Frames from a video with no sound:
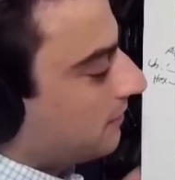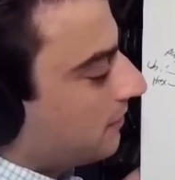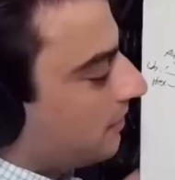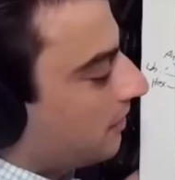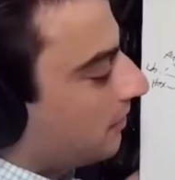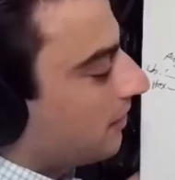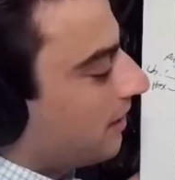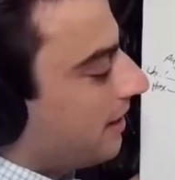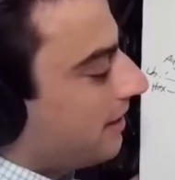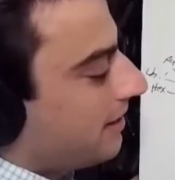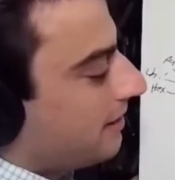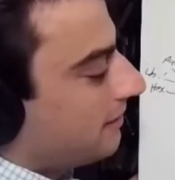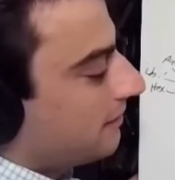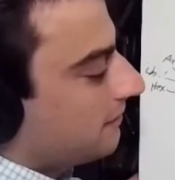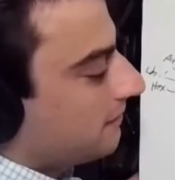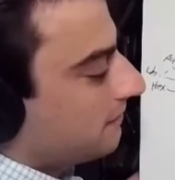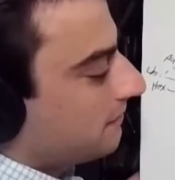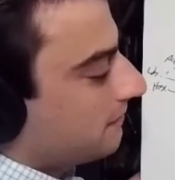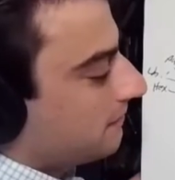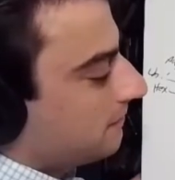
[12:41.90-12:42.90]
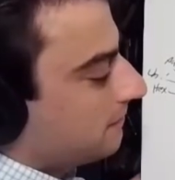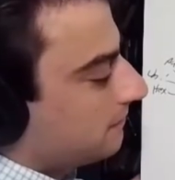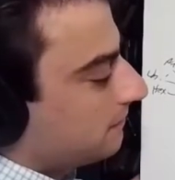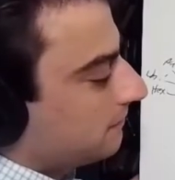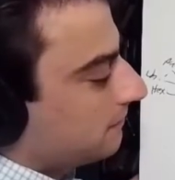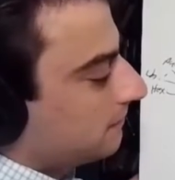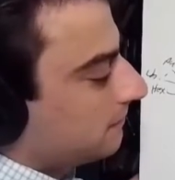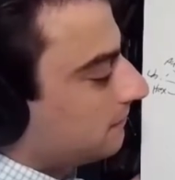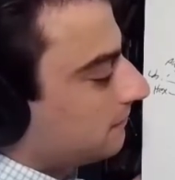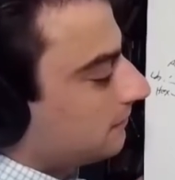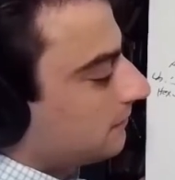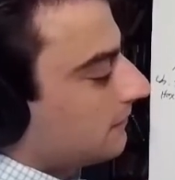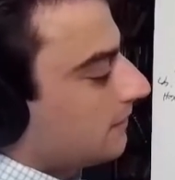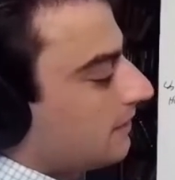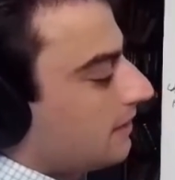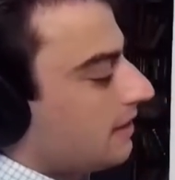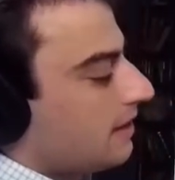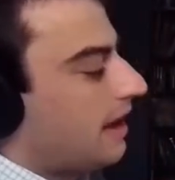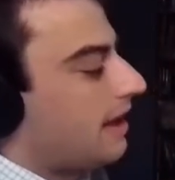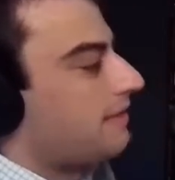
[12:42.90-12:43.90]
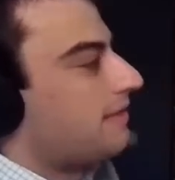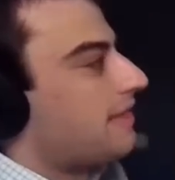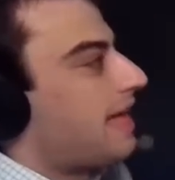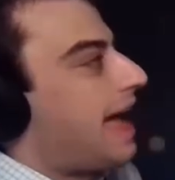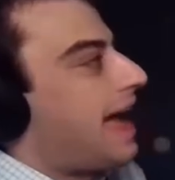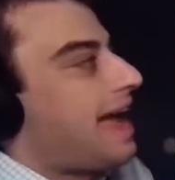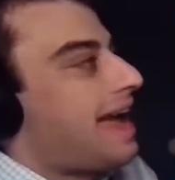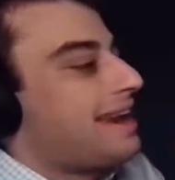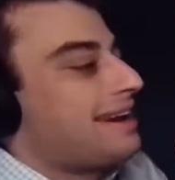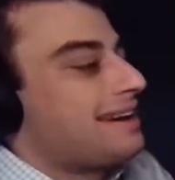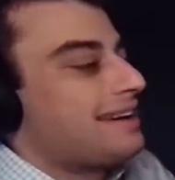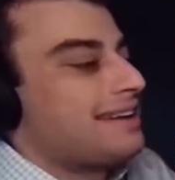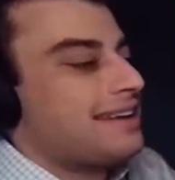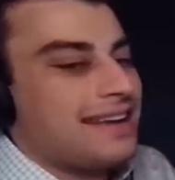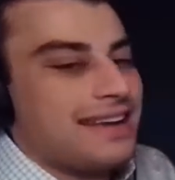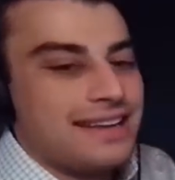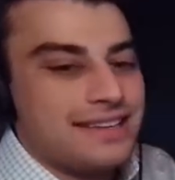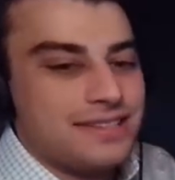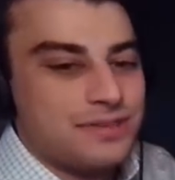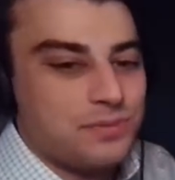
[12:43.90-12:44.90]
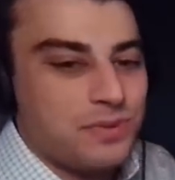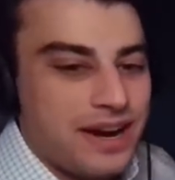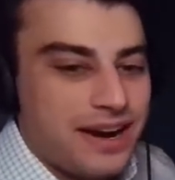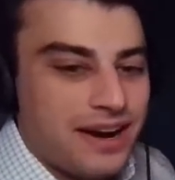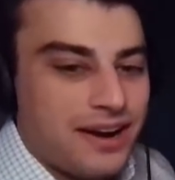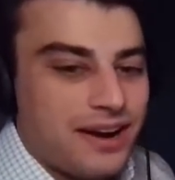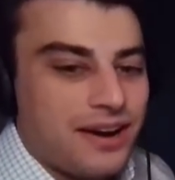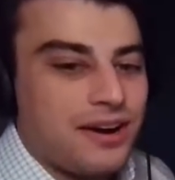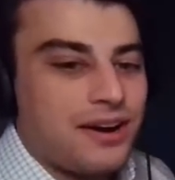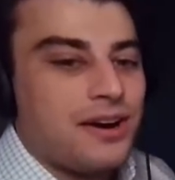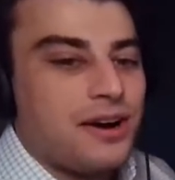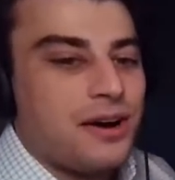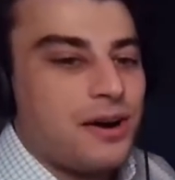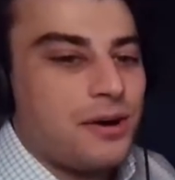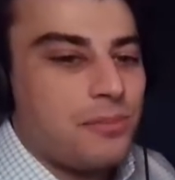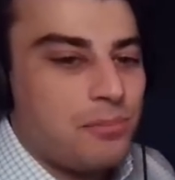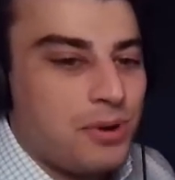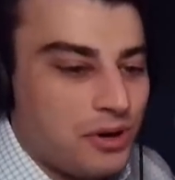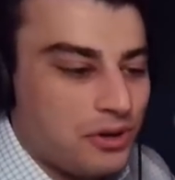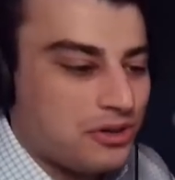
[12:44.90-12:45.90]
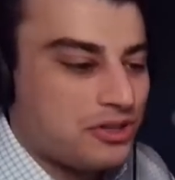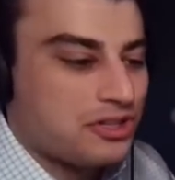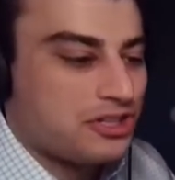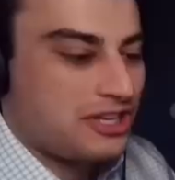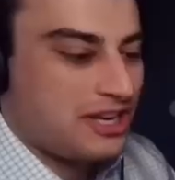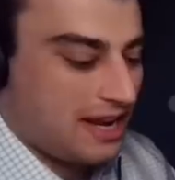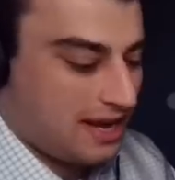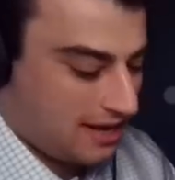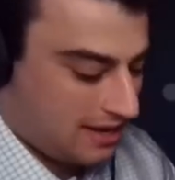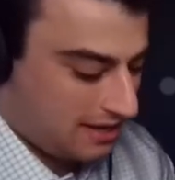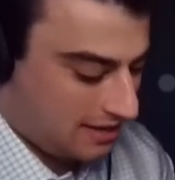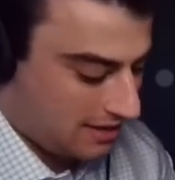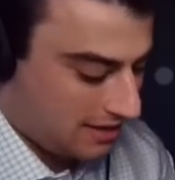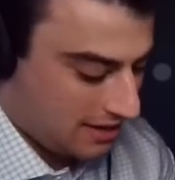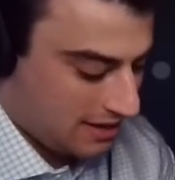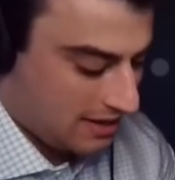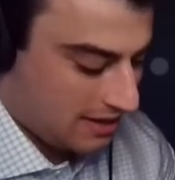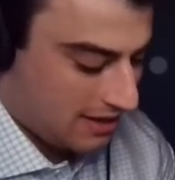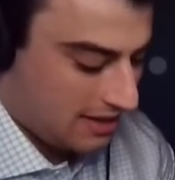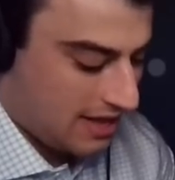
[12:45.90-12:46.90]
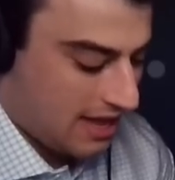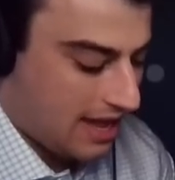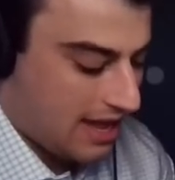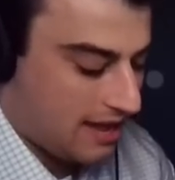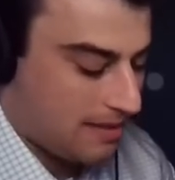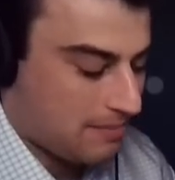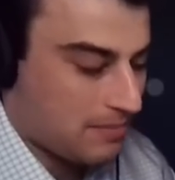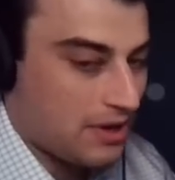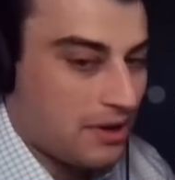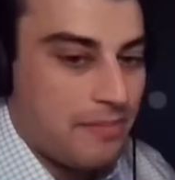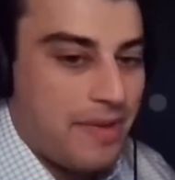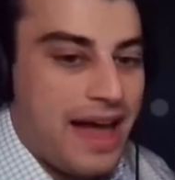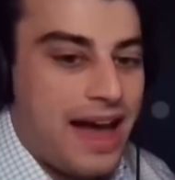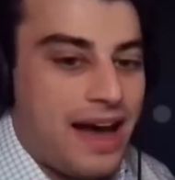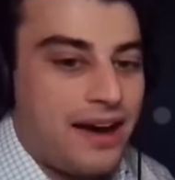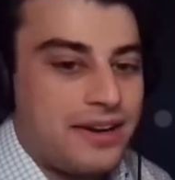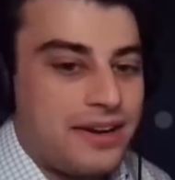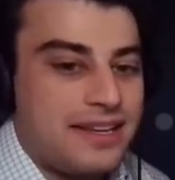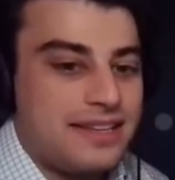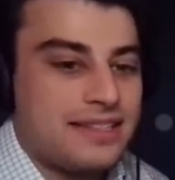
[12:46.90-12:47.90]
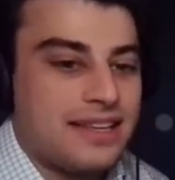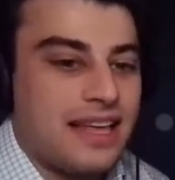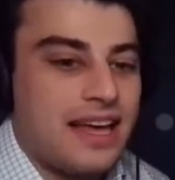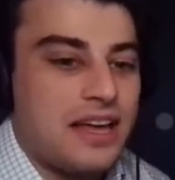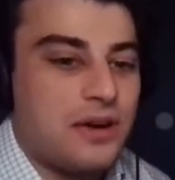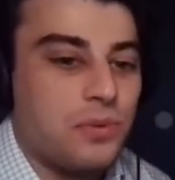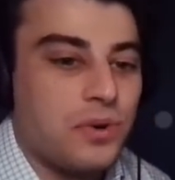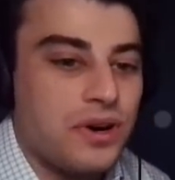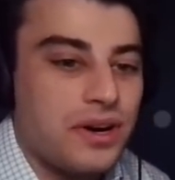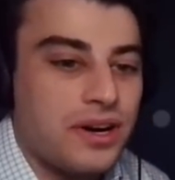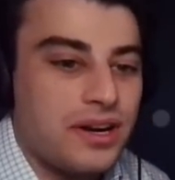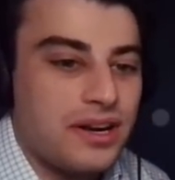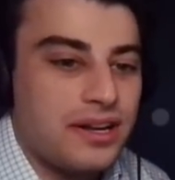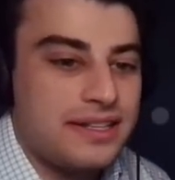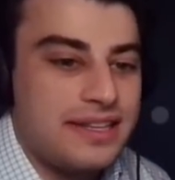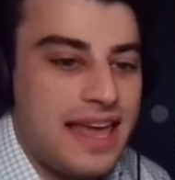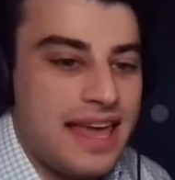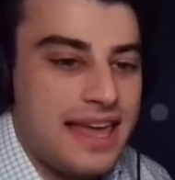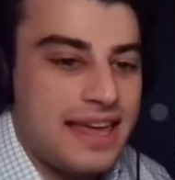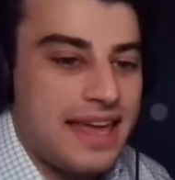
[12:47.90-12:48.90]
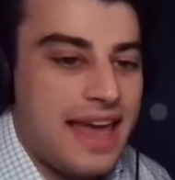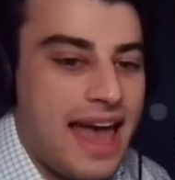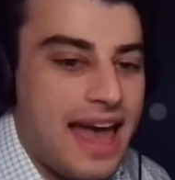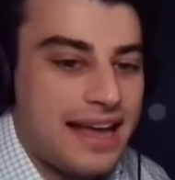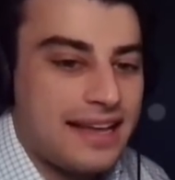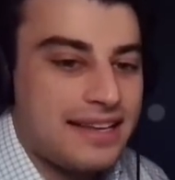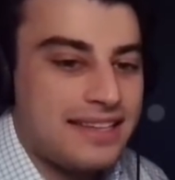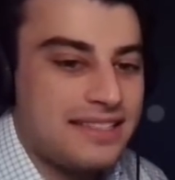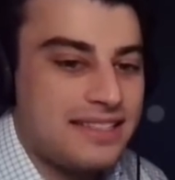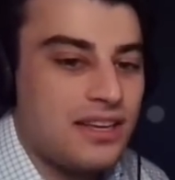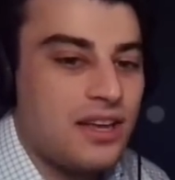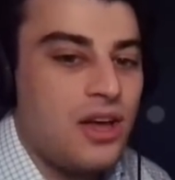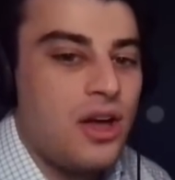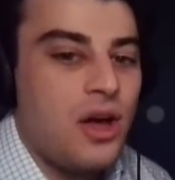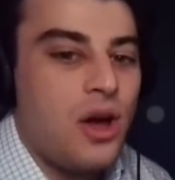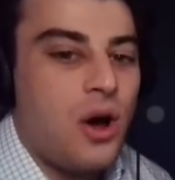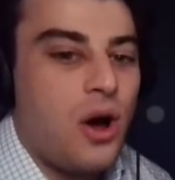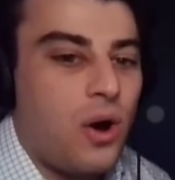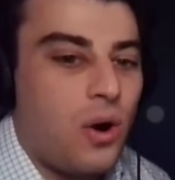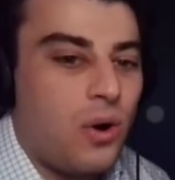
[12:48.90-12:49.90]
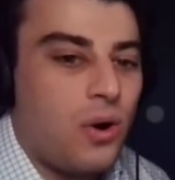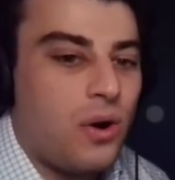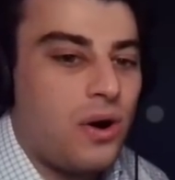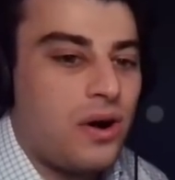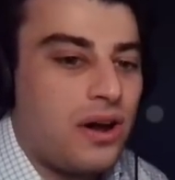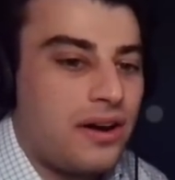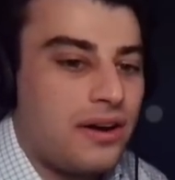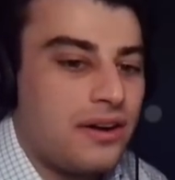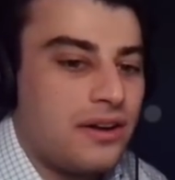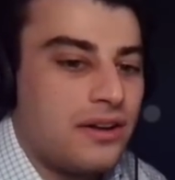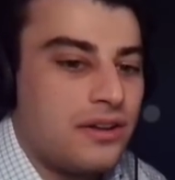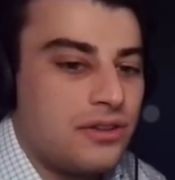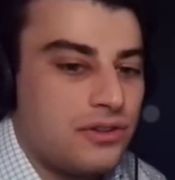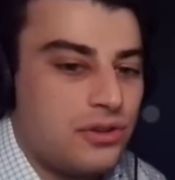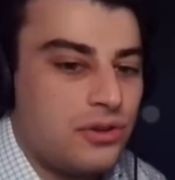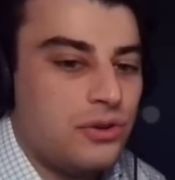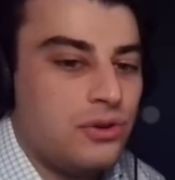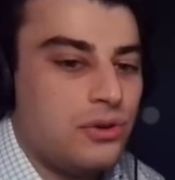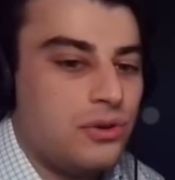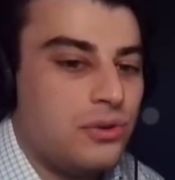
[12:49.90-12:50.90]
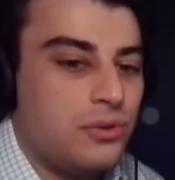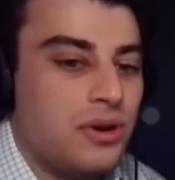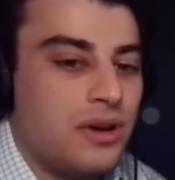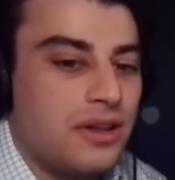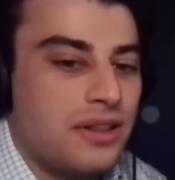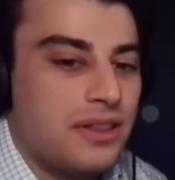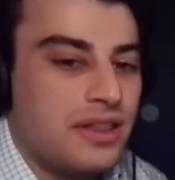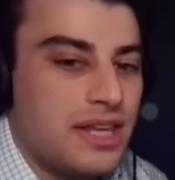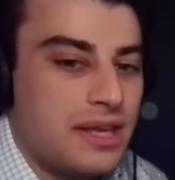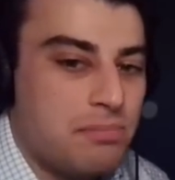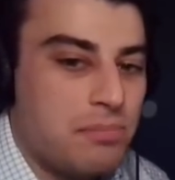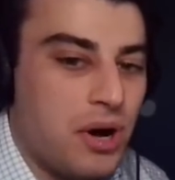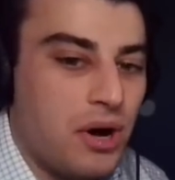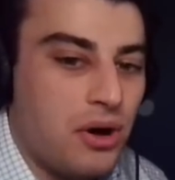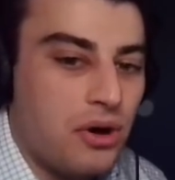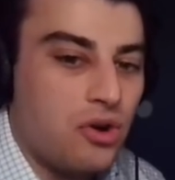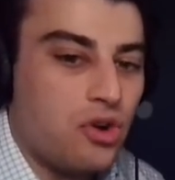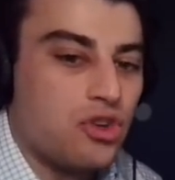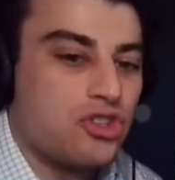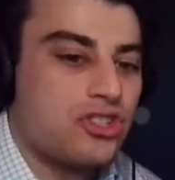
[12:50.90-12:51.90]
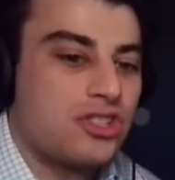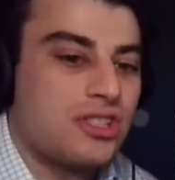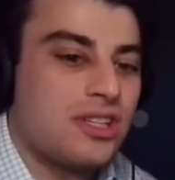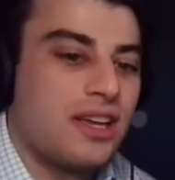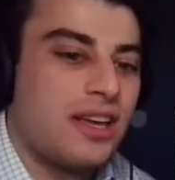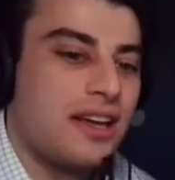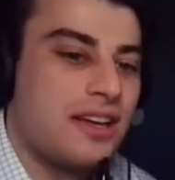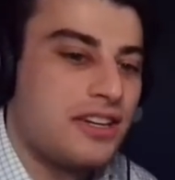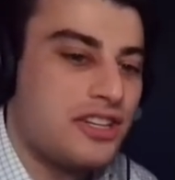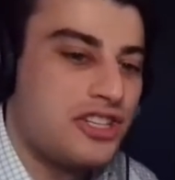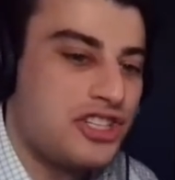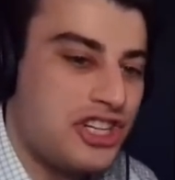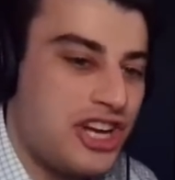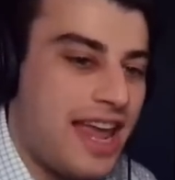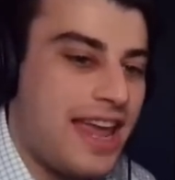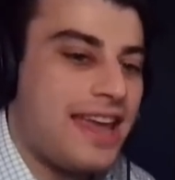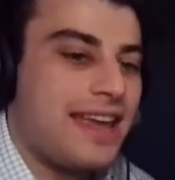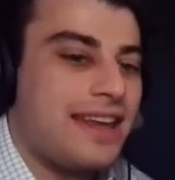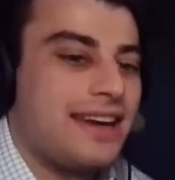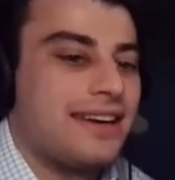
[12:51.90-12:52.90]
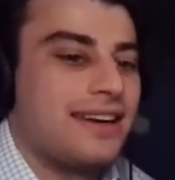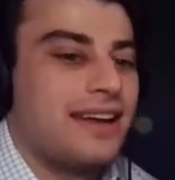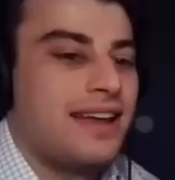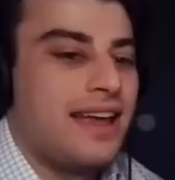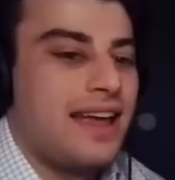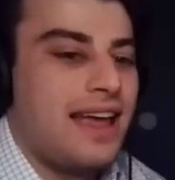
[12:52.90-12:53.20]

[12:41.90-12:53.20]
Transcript: All right. And that is where Pulsechain came about. He's like, we're going to take HEX on to the Pulsechain.